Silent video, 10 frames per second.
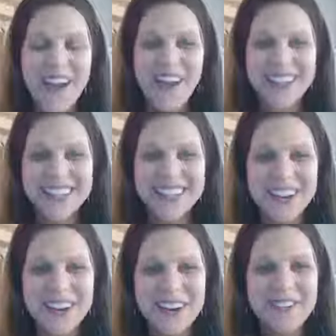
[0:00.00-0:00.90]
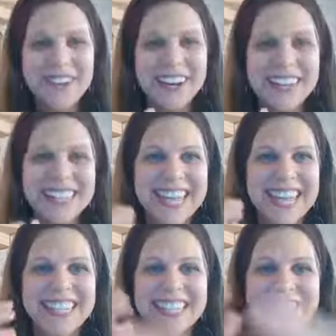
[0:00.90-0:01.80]
Chodesh Tov, very
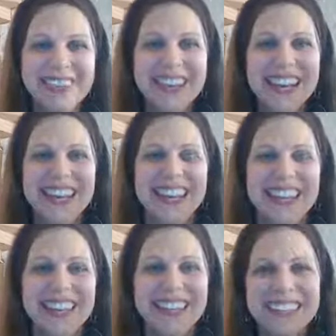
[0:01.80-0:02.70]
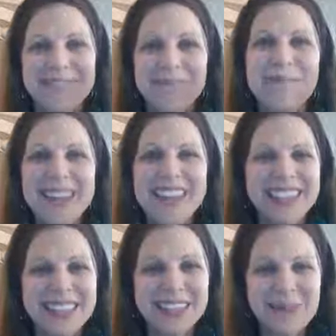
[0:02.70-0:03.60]
excited to be in
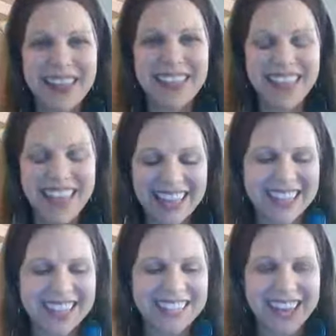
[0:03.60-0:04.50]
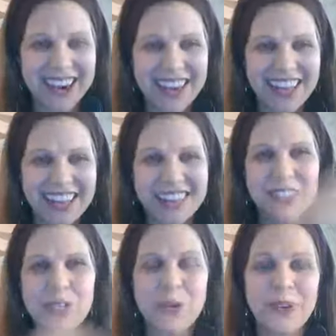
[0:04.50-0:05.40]
this month and to share a little
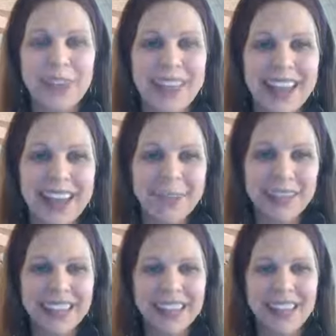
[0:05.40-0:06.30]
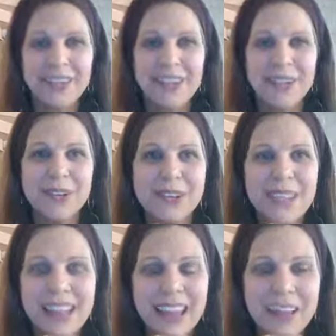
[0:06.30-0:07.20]
tool that I really love and use a
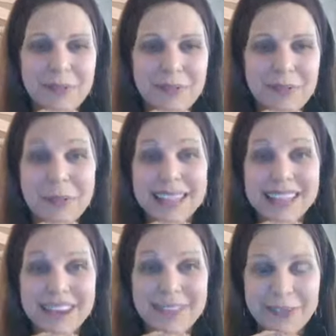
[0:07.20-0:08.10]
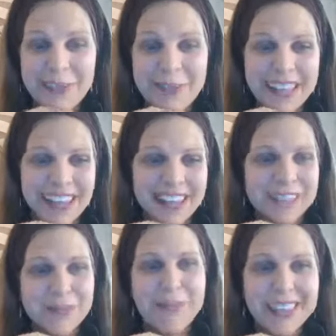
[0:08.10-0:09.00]
lot for myself and with my clients,
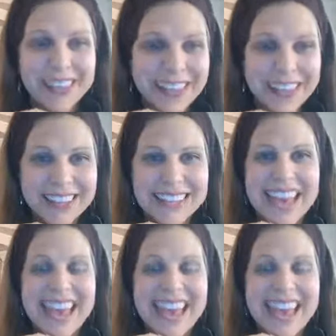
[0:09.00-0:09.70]
with my kids,